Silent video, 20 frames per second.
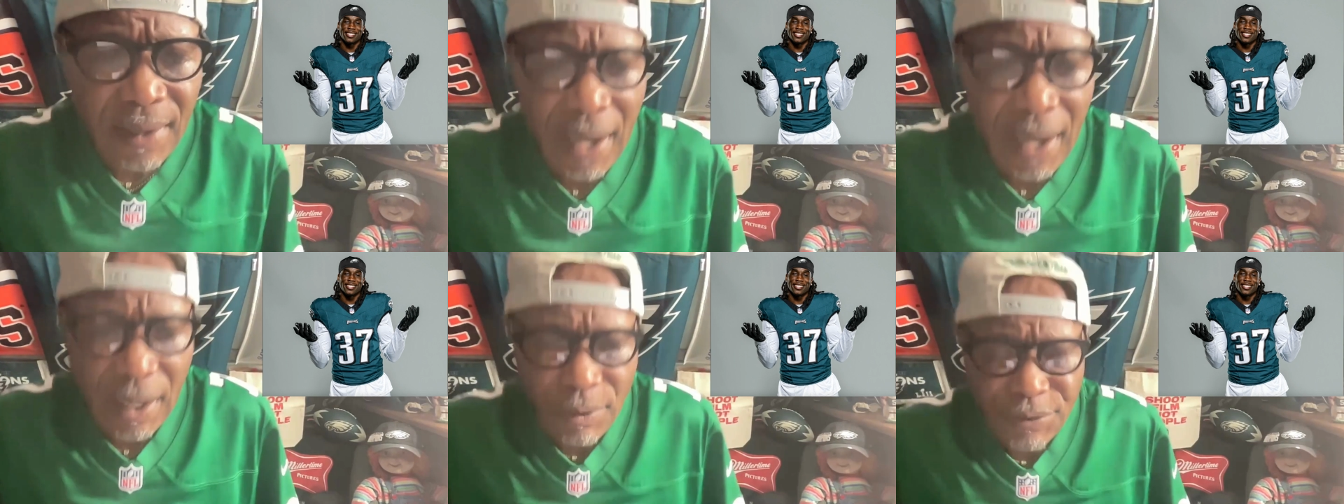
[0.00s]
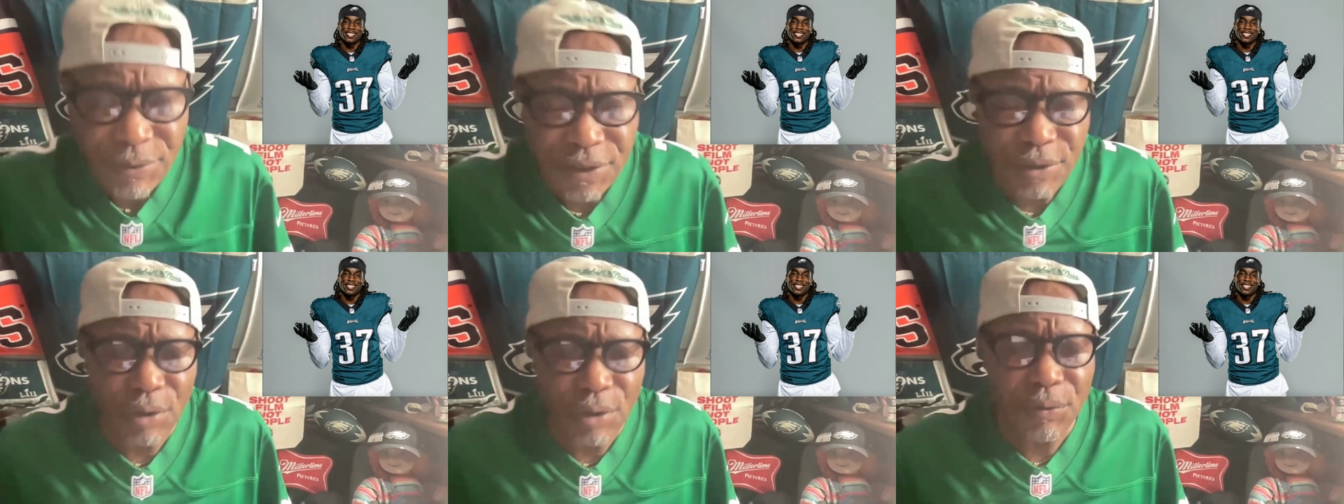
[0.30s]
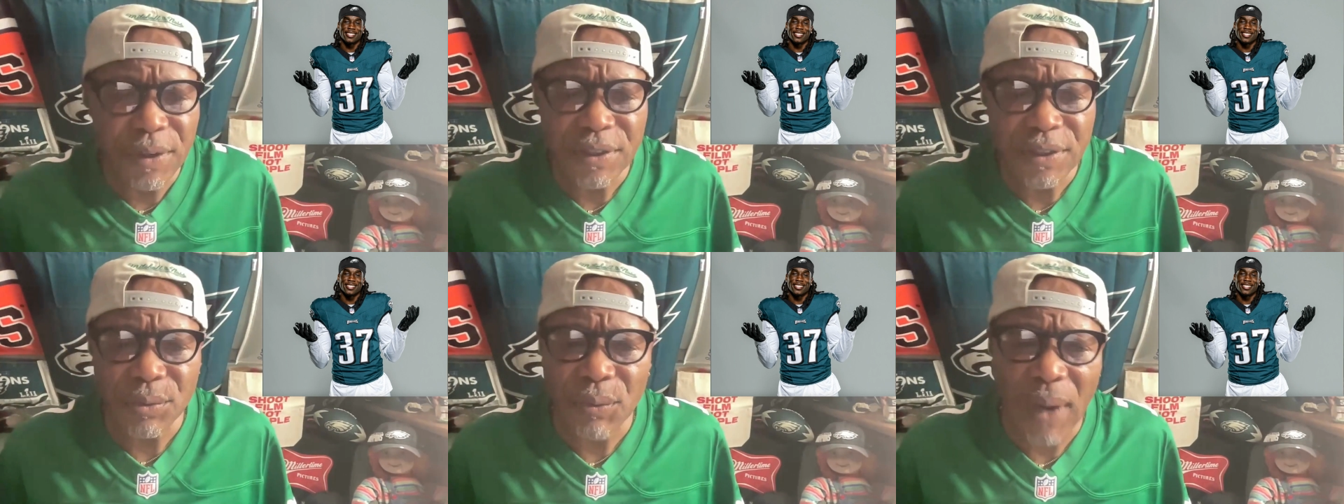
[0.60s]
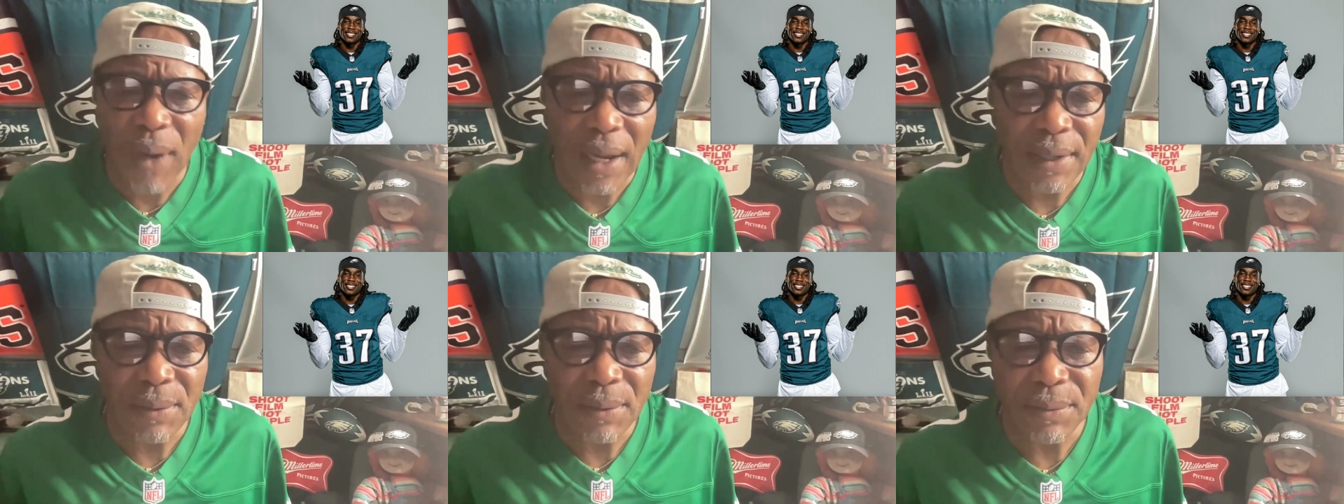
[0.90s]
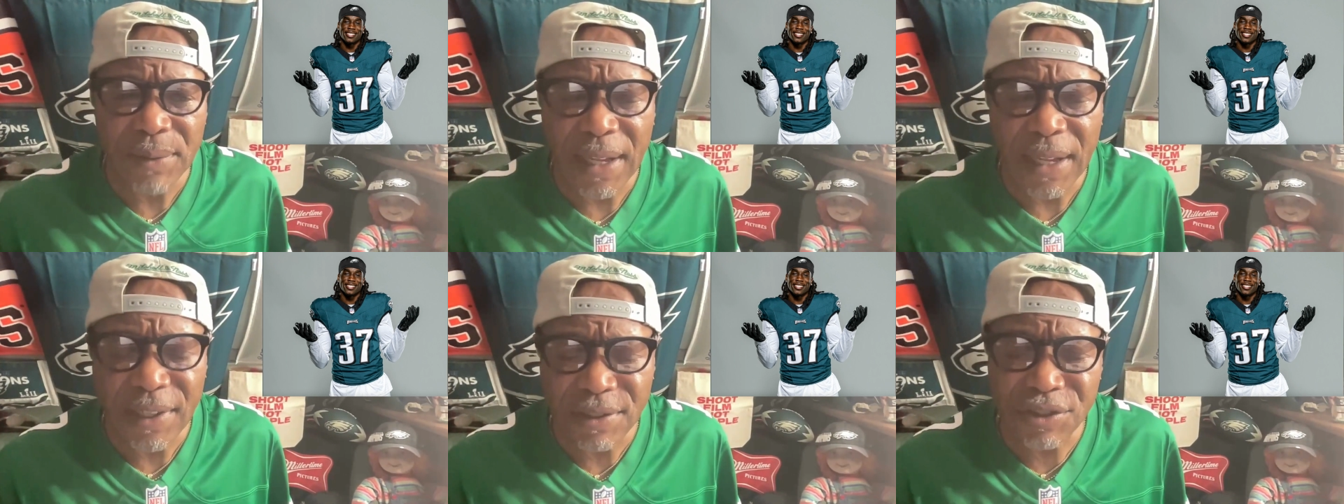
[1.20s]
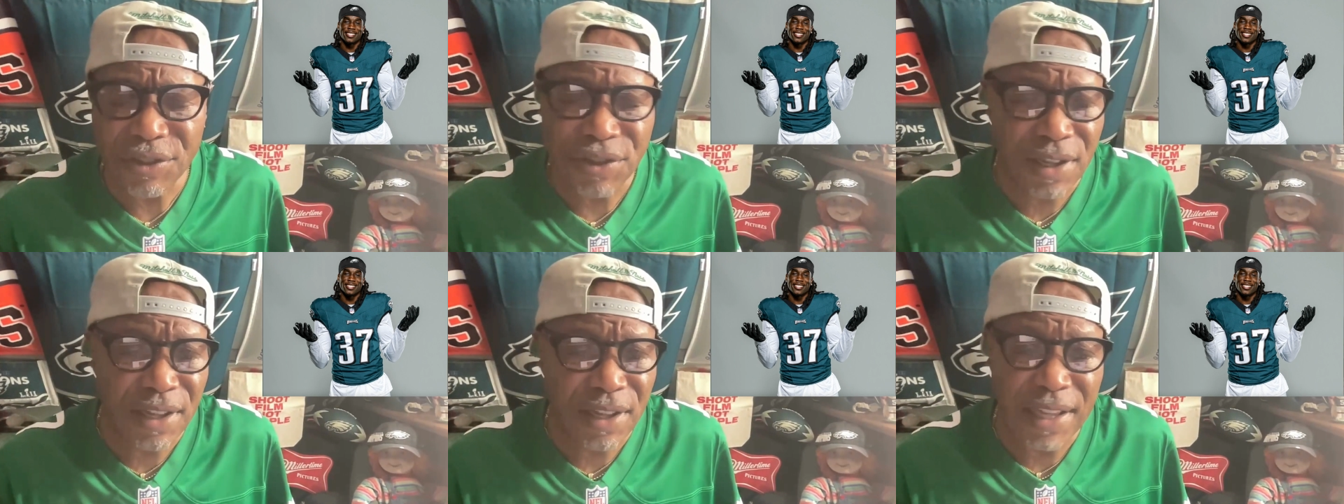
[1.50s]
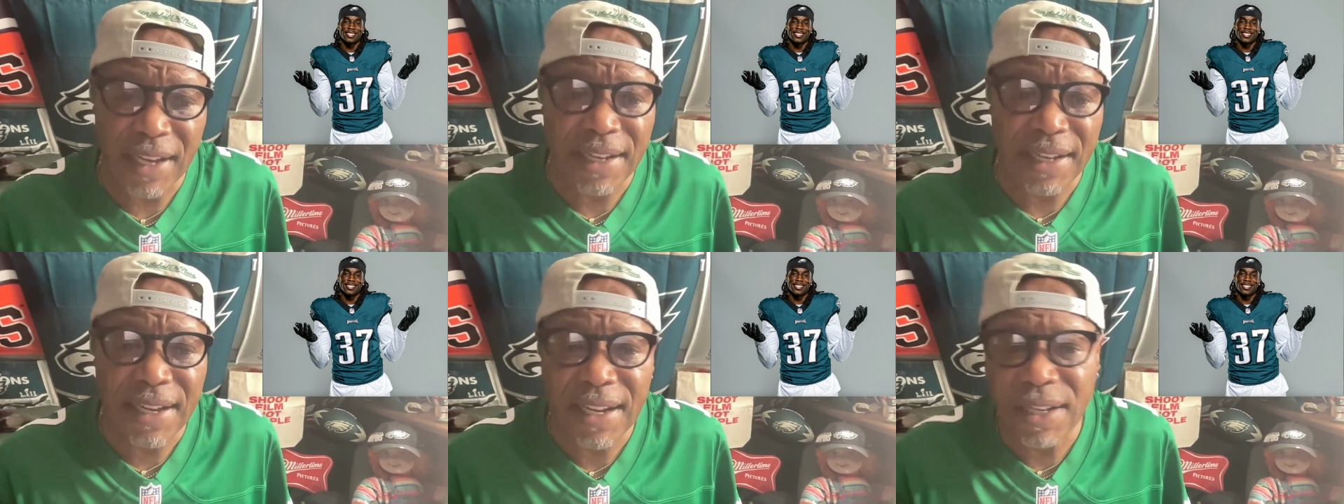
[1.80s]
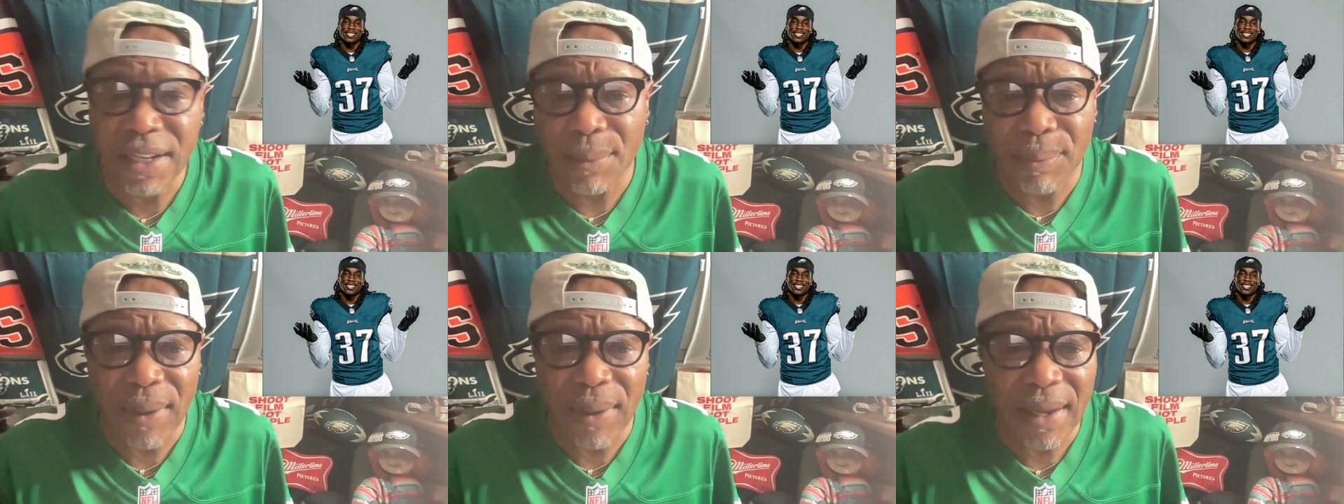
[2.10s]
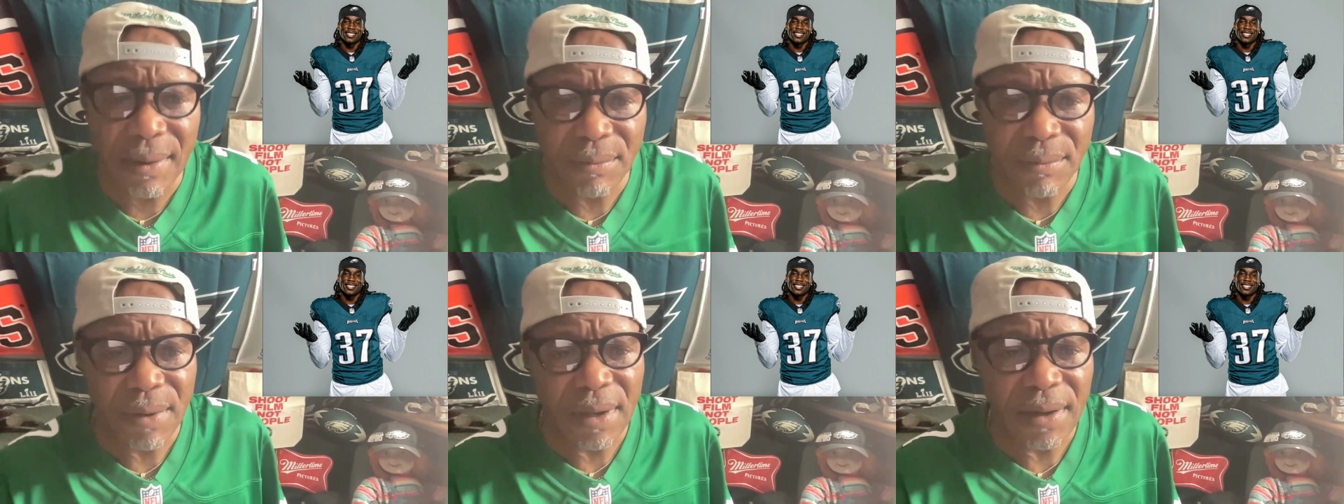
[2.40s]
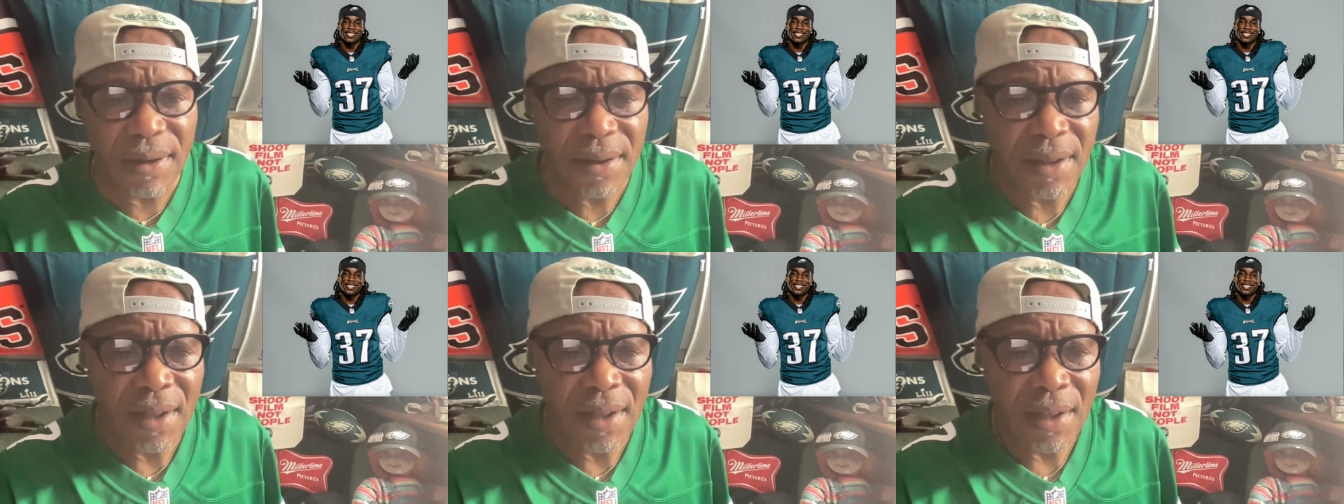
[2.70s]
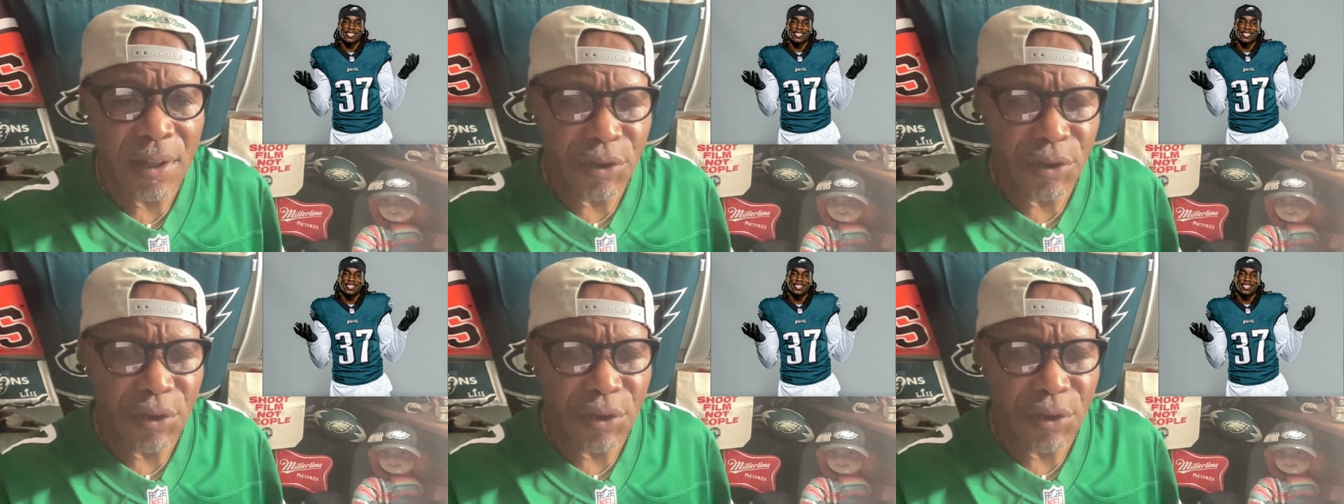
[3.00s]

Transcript: I don't see no reason why they need to play him, really.